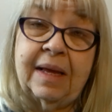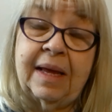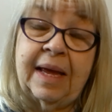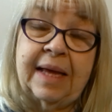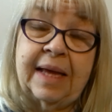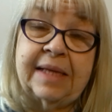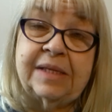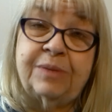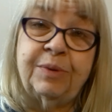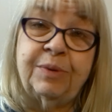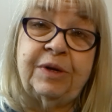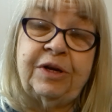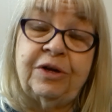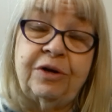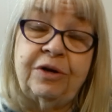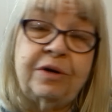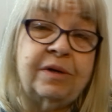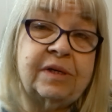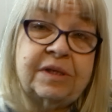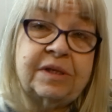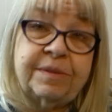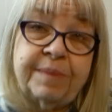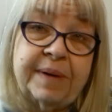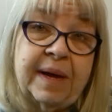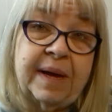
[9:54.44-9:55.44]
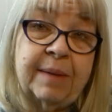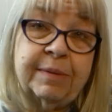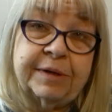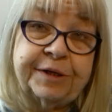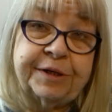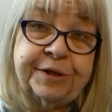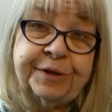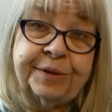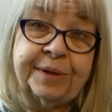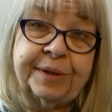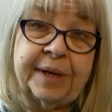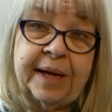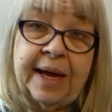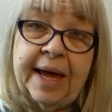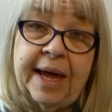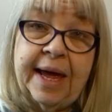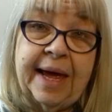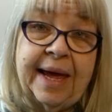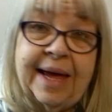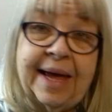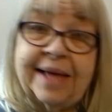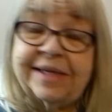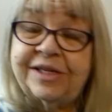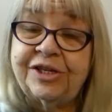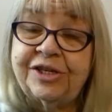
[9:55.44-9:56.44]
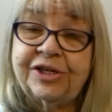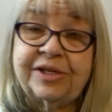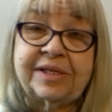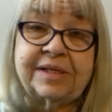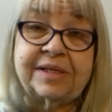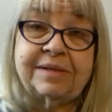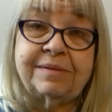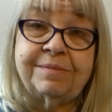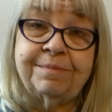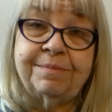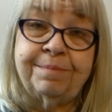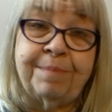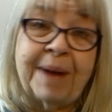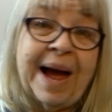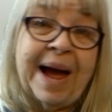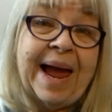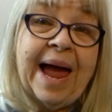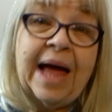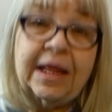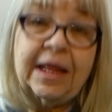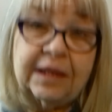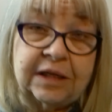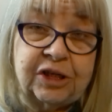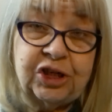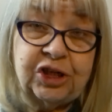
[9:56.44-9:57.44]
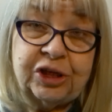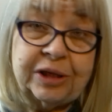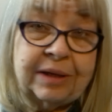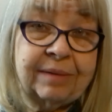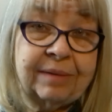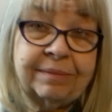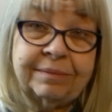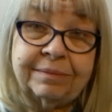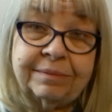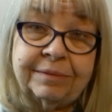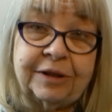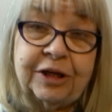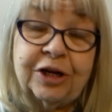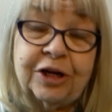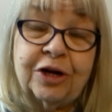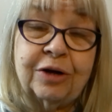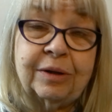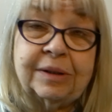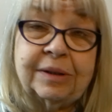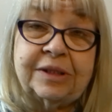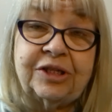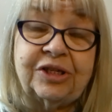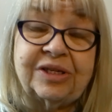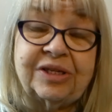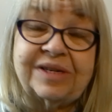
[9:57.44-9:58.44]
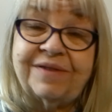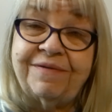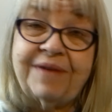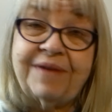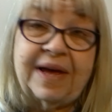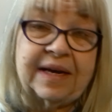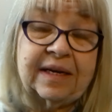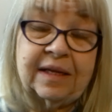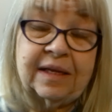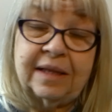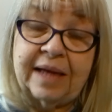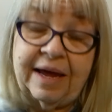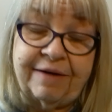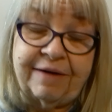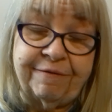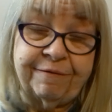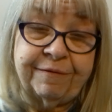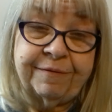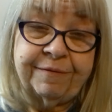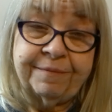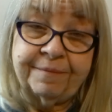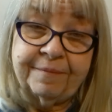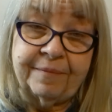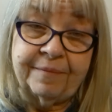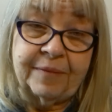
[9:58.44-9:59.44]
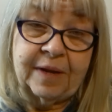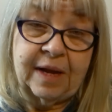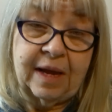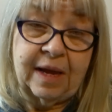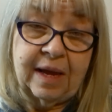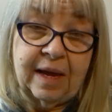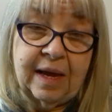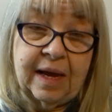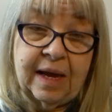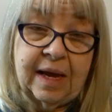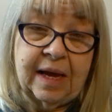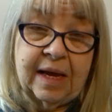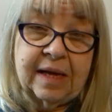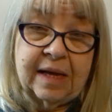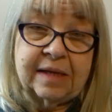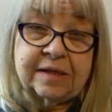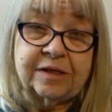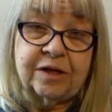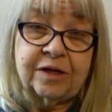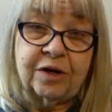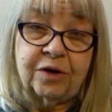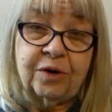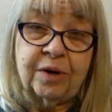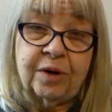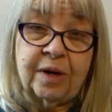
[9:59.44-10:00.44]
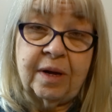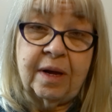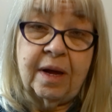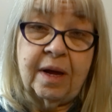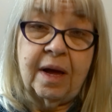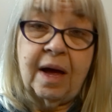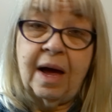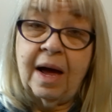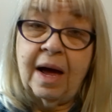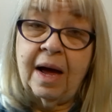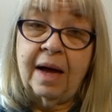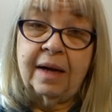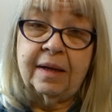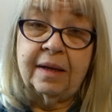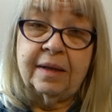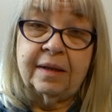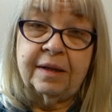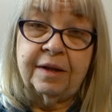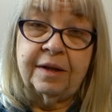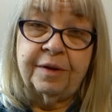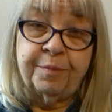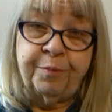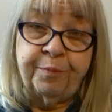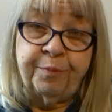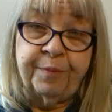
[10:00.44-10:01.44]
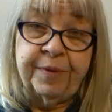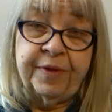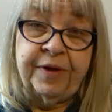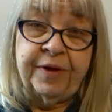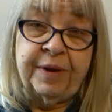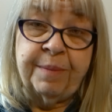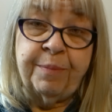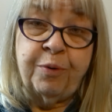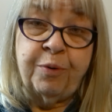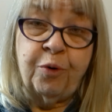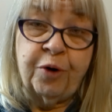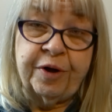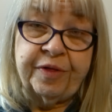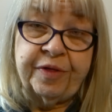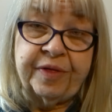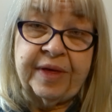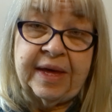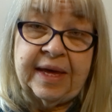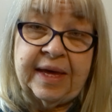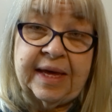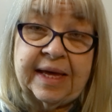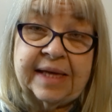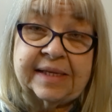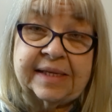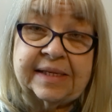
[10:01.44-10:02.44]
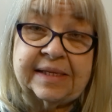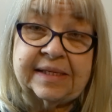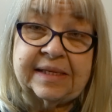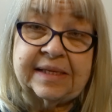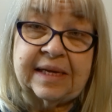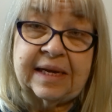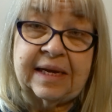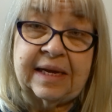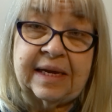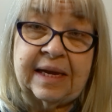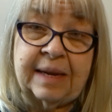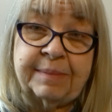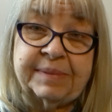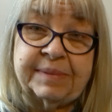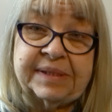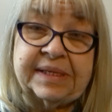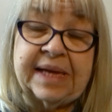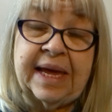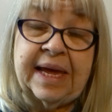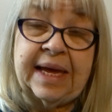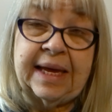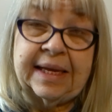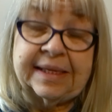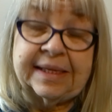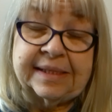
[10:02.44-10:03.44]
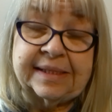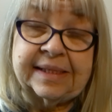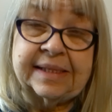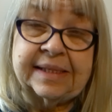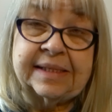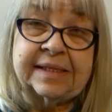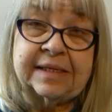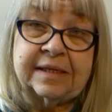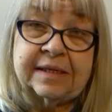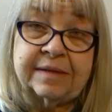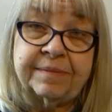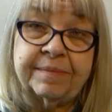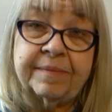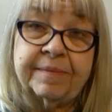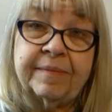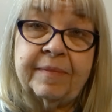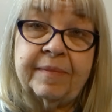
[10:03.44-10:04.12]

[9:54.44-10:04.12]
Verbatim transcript: as what you used to be able to. That's just biology, you know, it's just a fact of life. So the important thing is that I'm staying consistent.